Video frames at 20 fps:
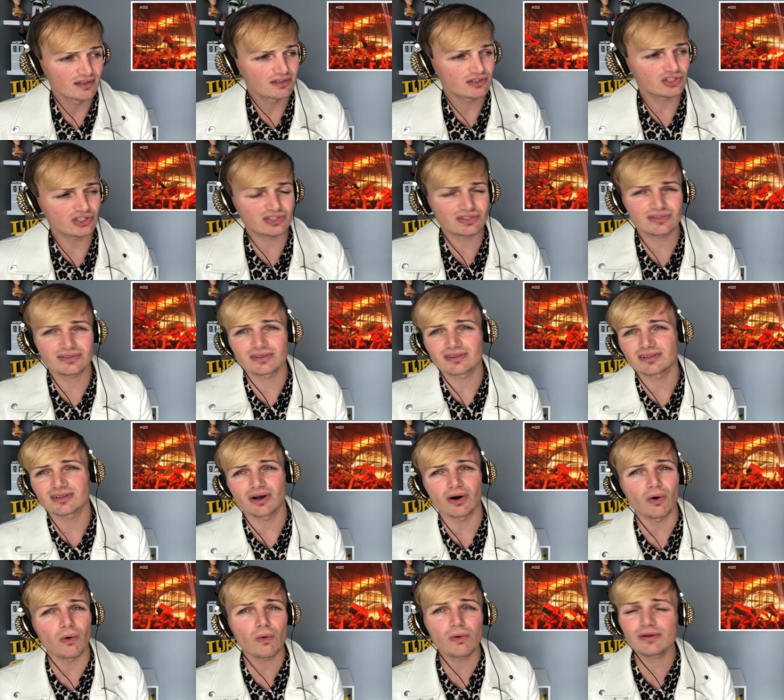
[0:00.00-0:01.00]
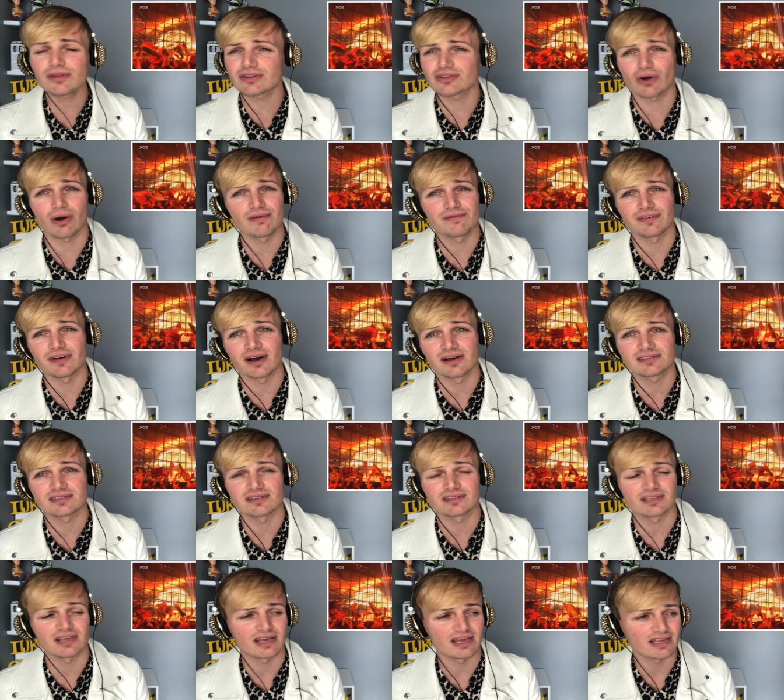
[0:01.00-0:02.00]
Just all the
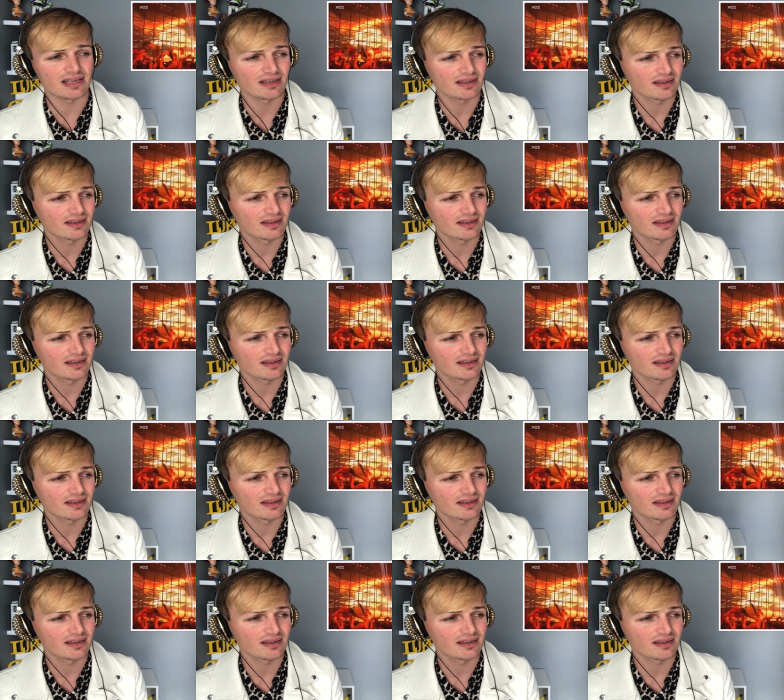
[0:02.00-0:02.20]
diversity.